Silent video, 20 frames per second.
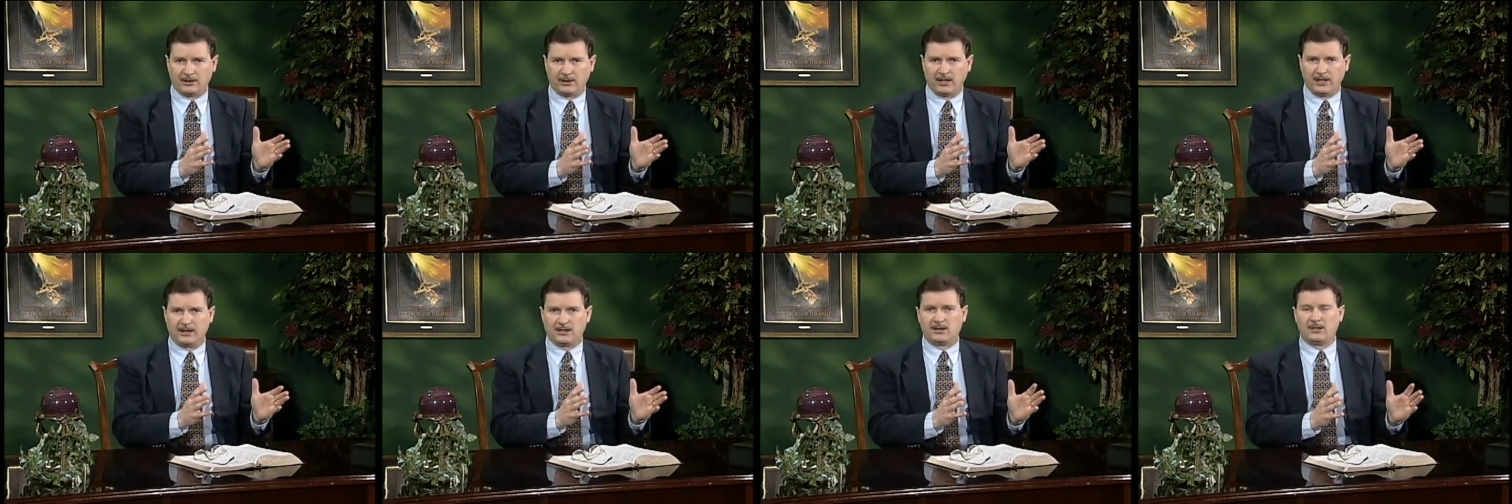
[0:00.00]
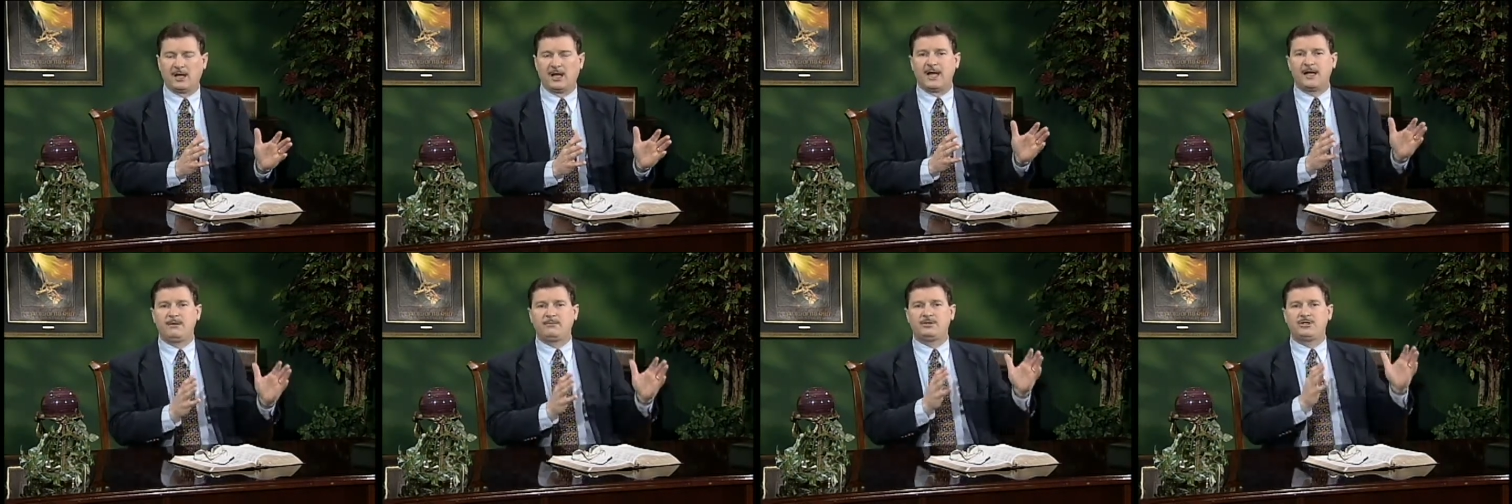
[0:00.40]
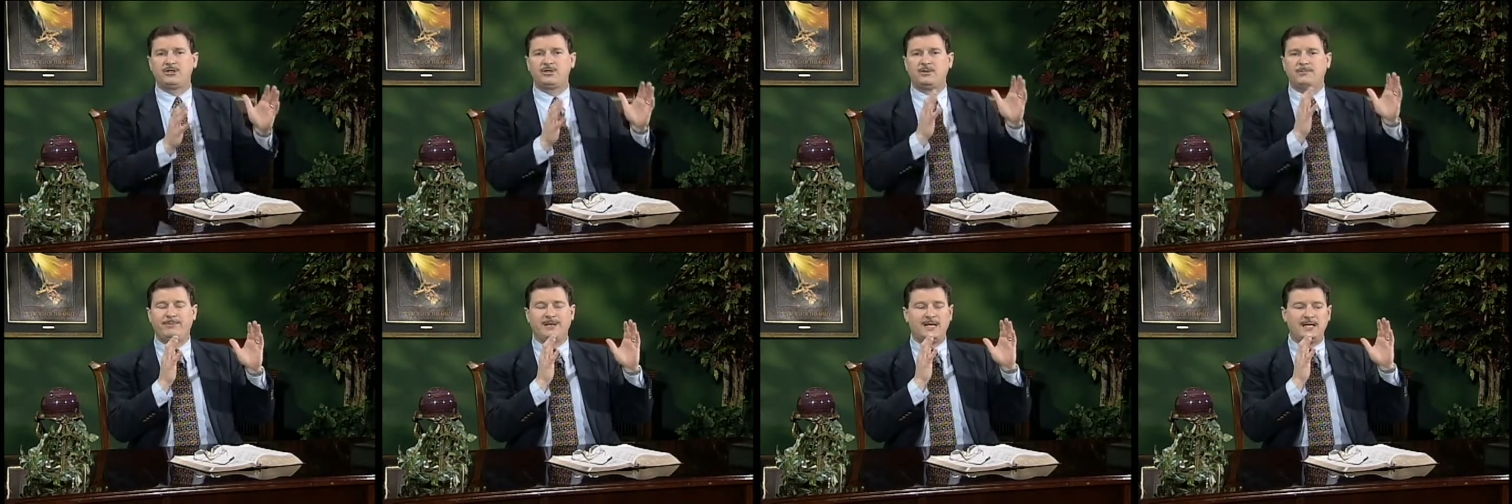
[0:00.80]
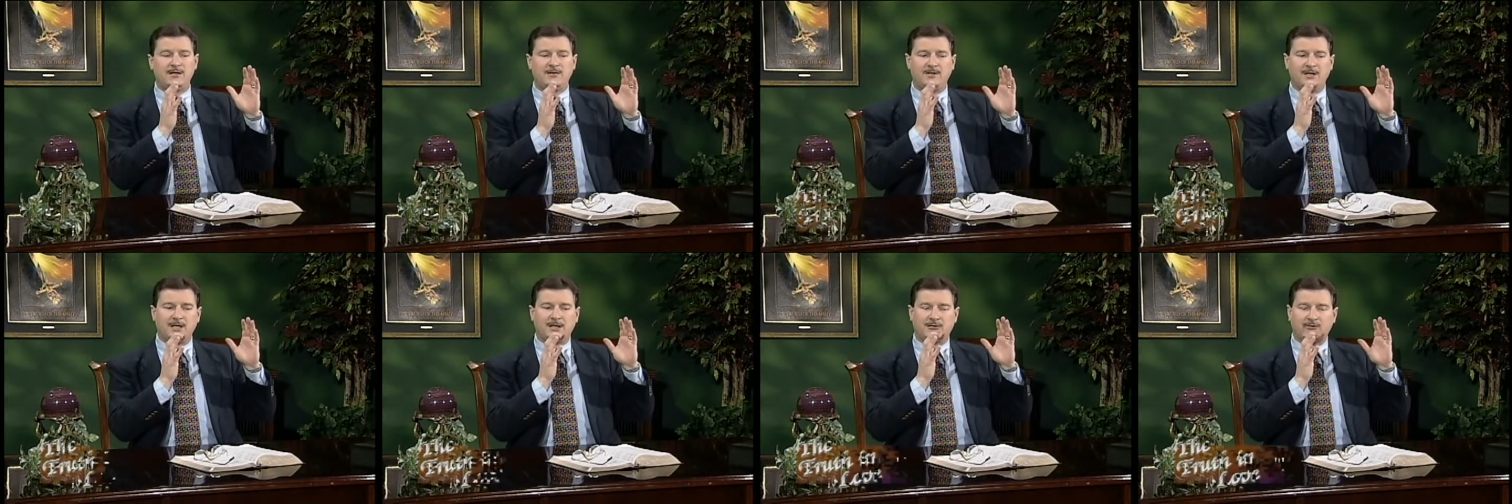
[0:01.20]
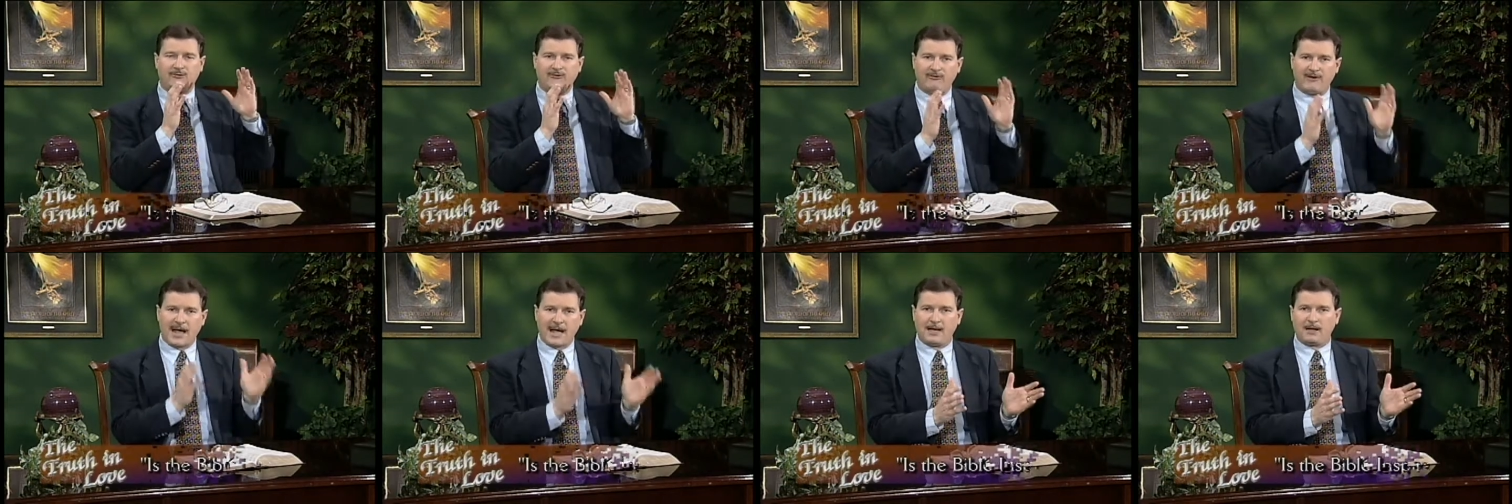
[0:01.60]
It claims to be the
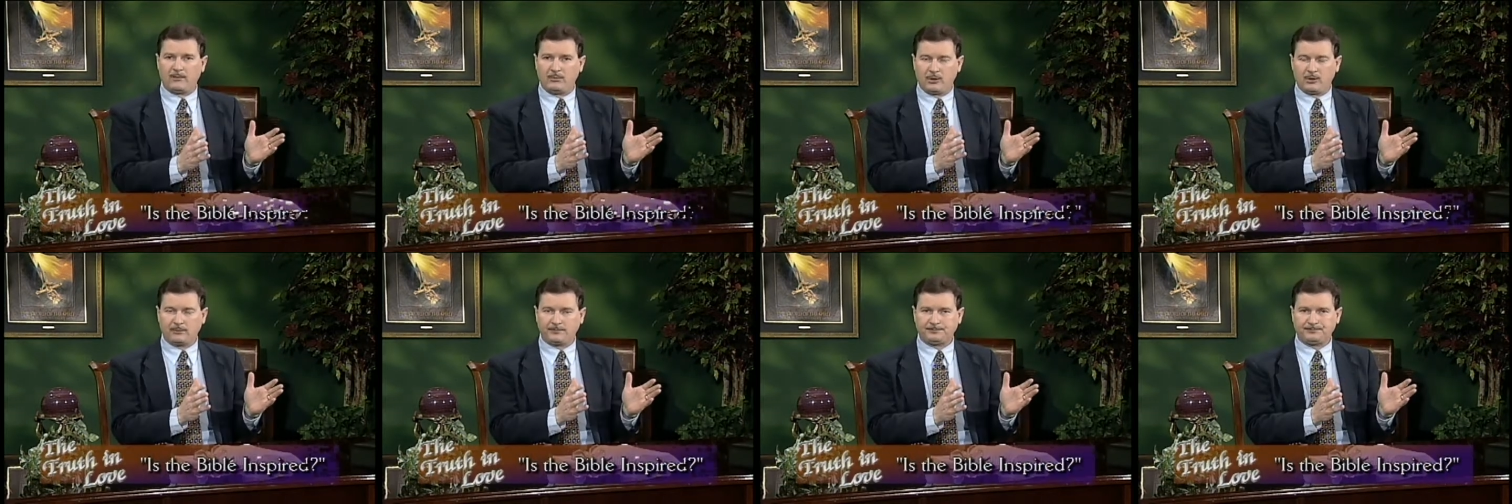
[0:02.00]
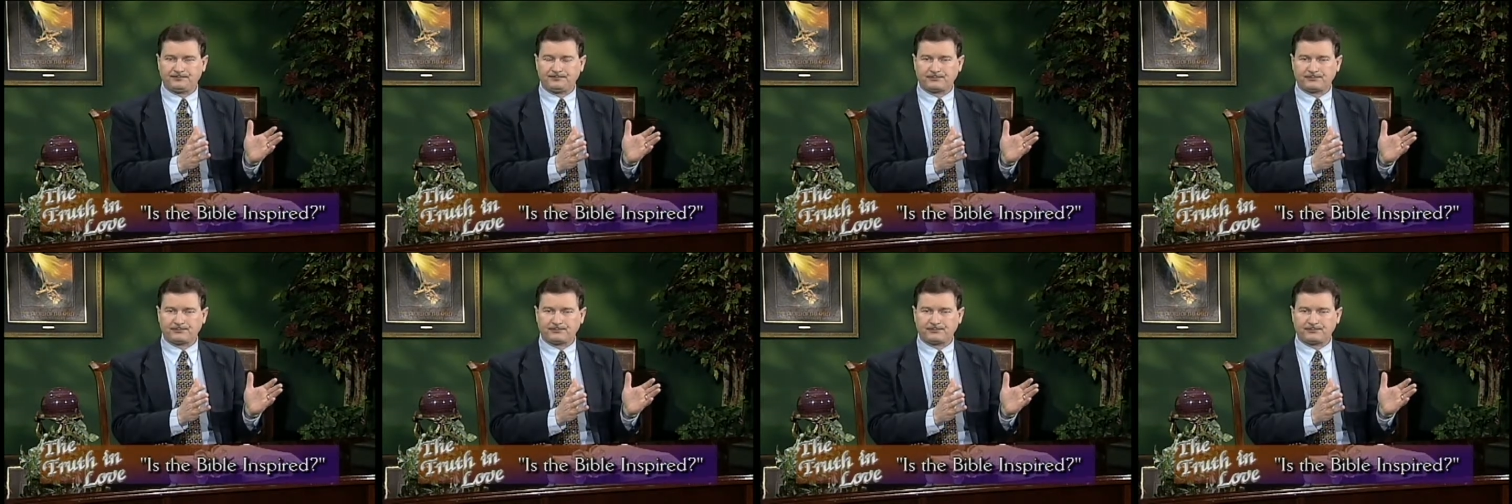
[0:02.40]
infallible,